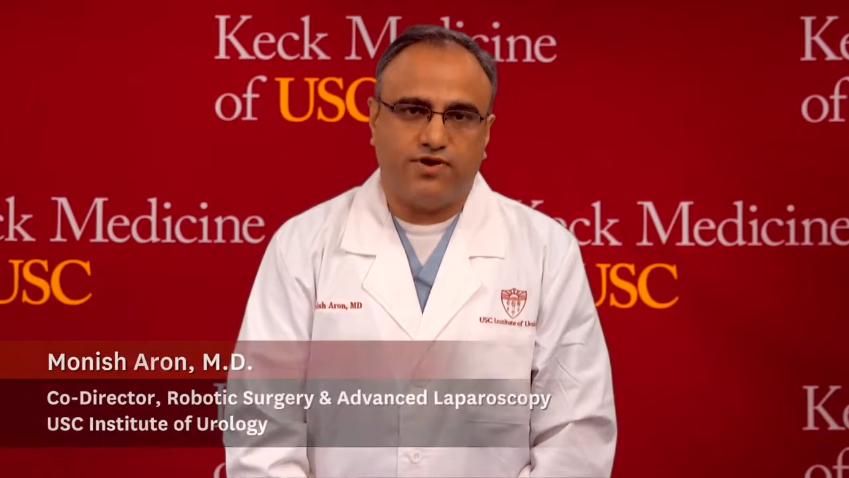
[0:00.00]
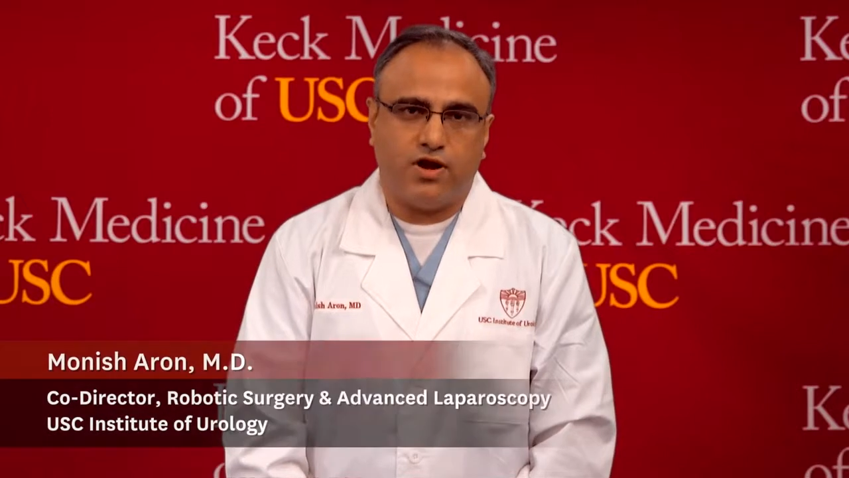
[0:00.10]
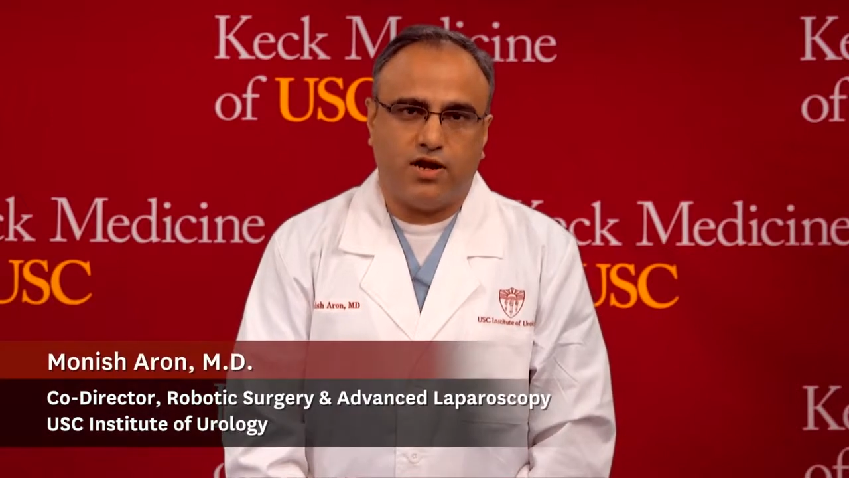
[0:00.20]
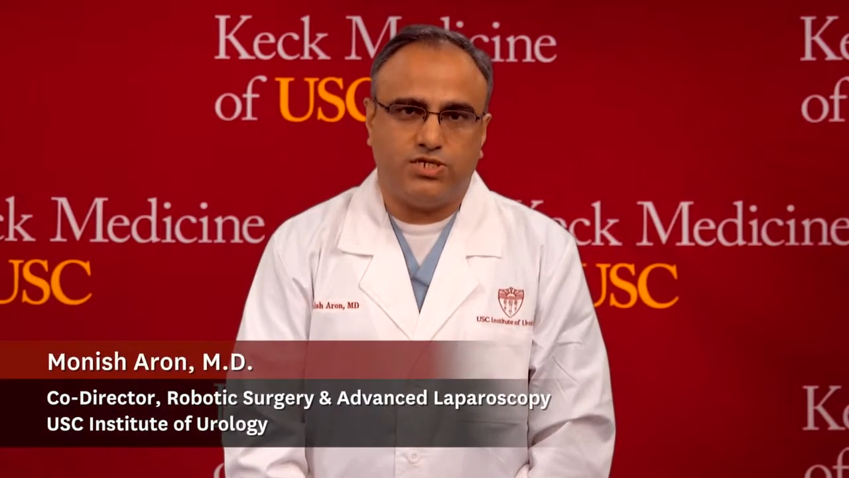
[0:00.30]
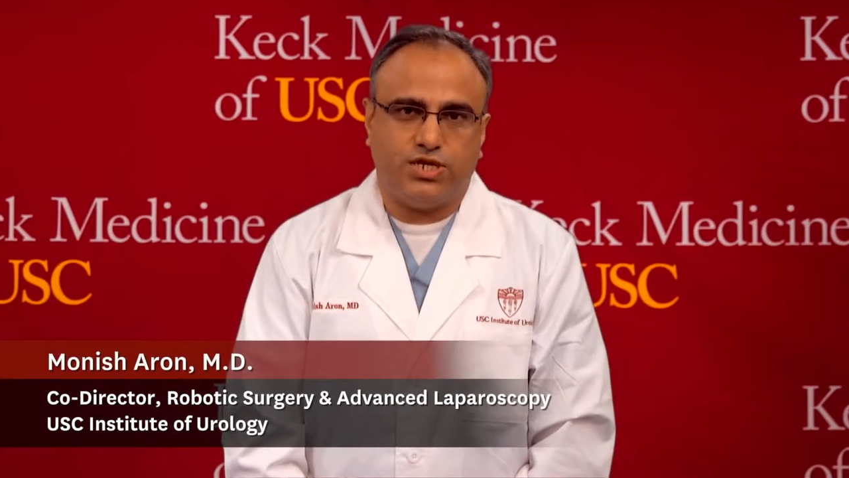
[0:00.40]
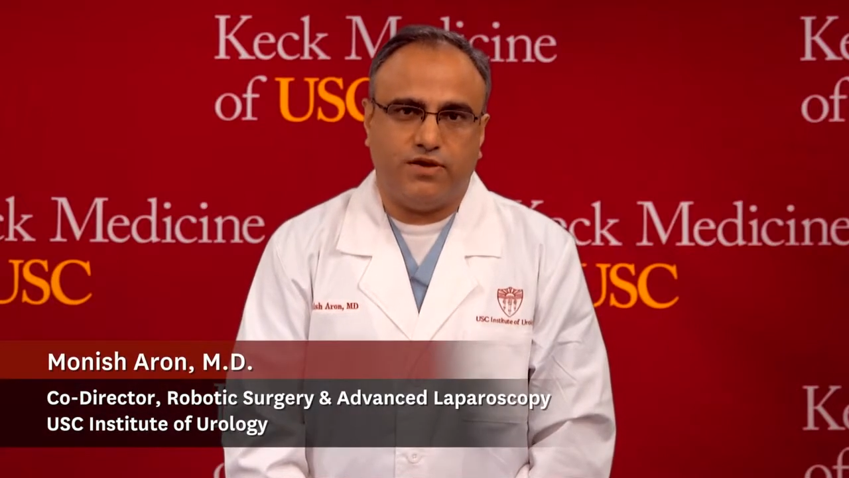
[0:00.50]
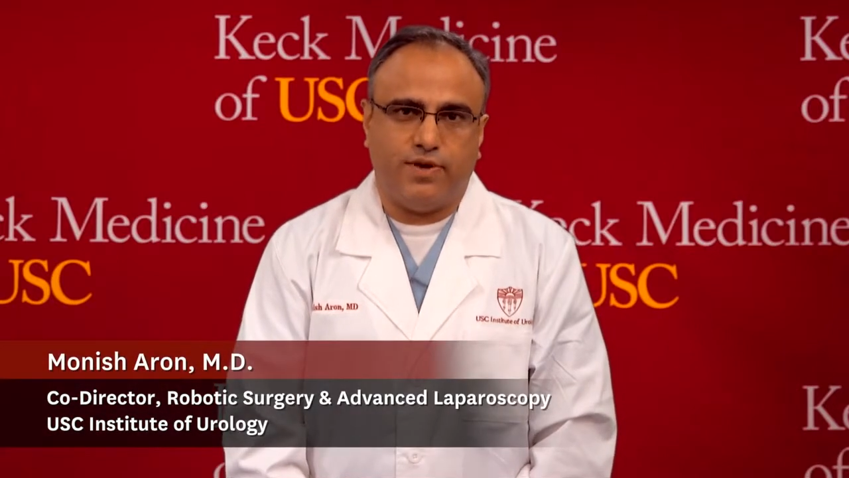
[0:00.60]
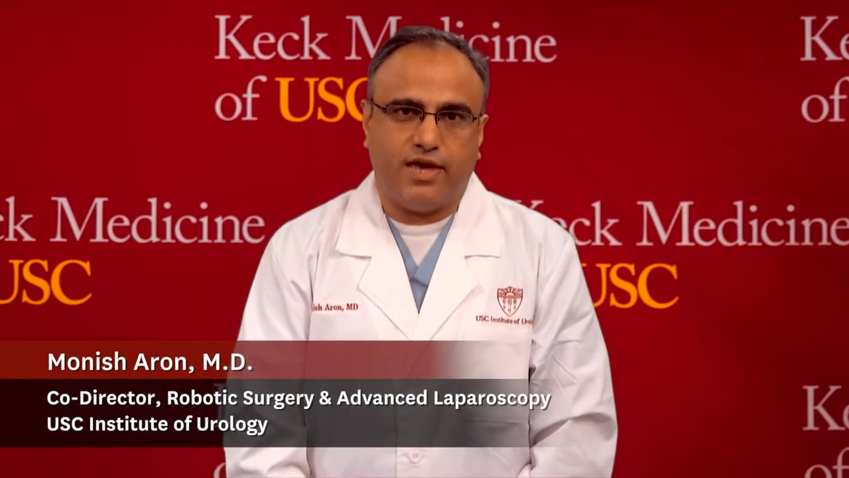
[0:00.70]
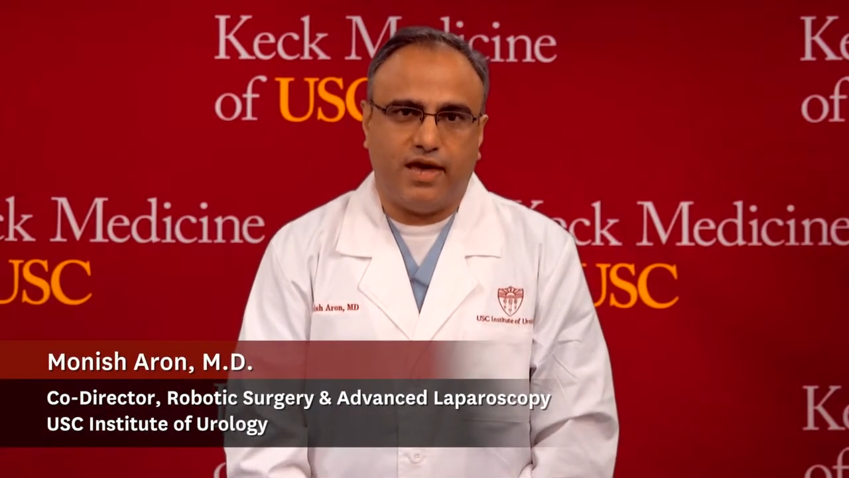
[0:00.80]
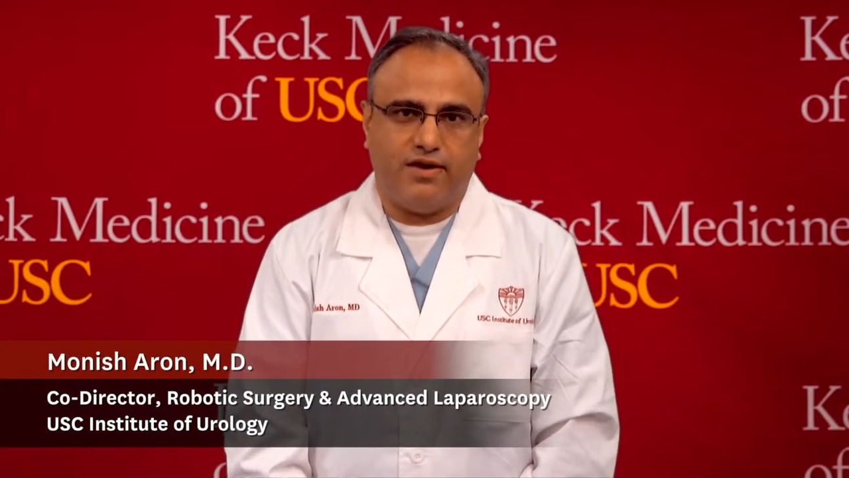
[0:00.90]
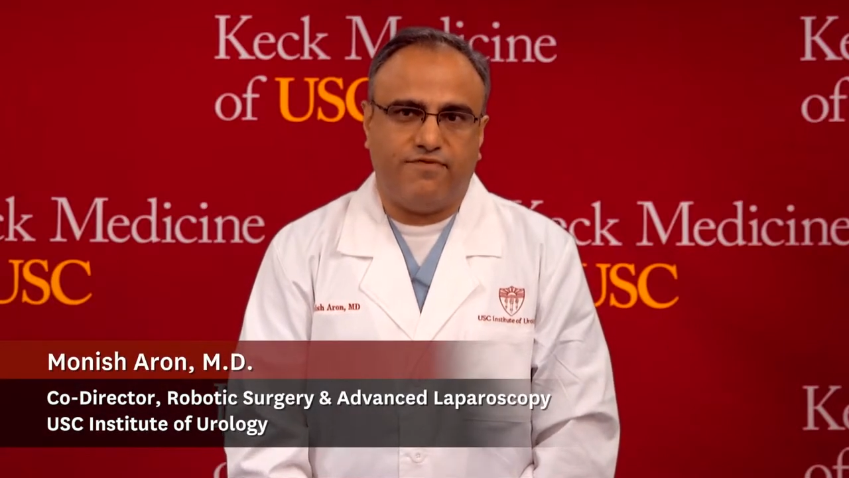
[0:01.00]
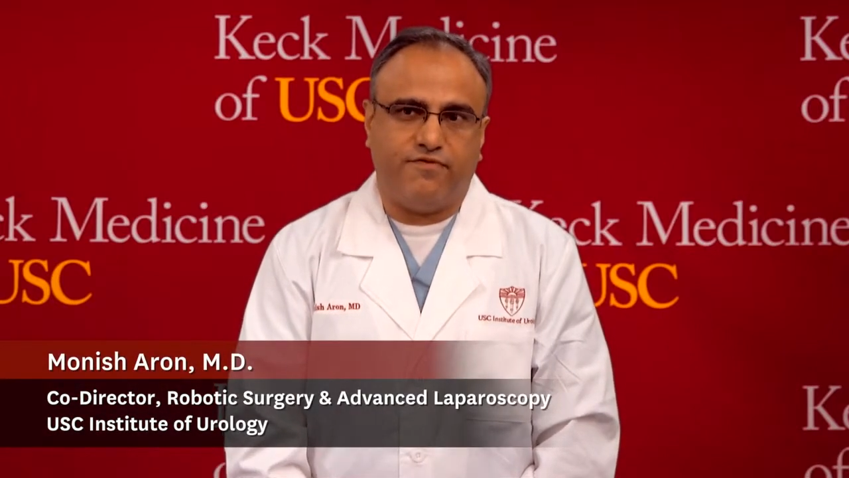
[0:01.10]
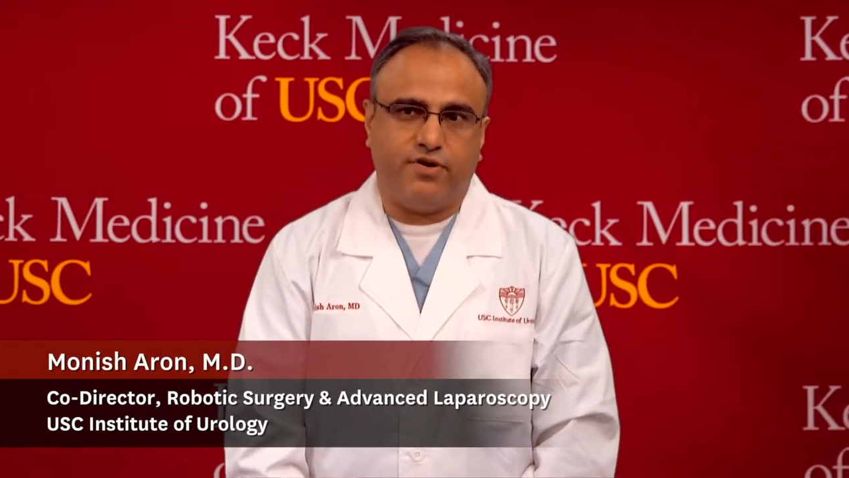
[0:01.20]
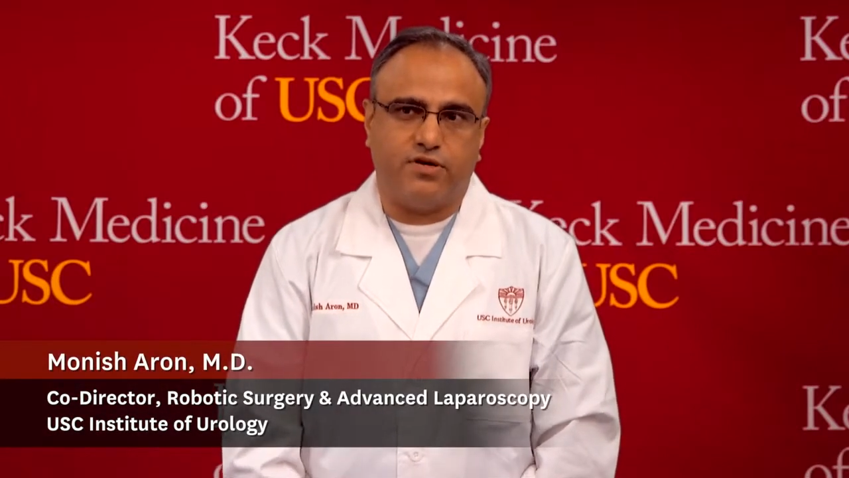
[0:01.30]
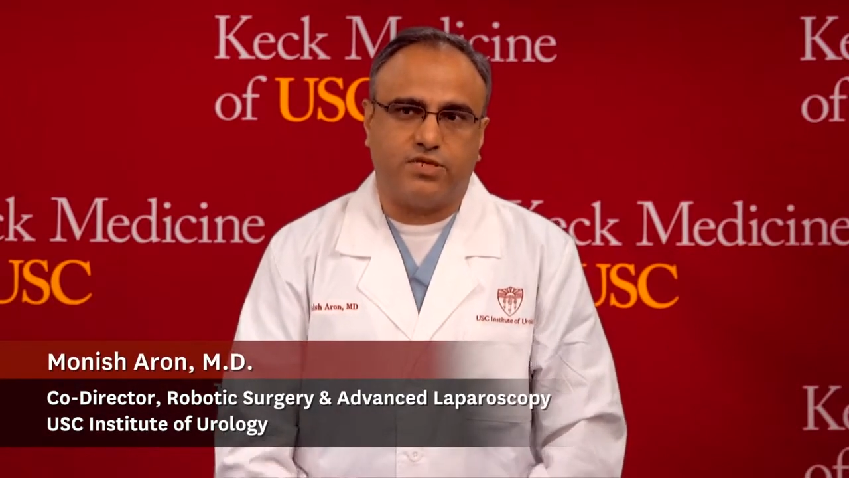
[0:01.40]
of Urology, we
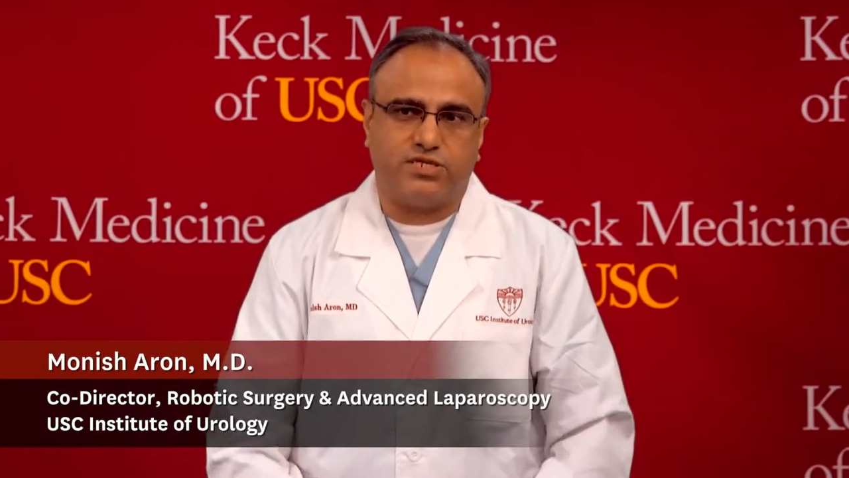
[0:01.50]
have uh,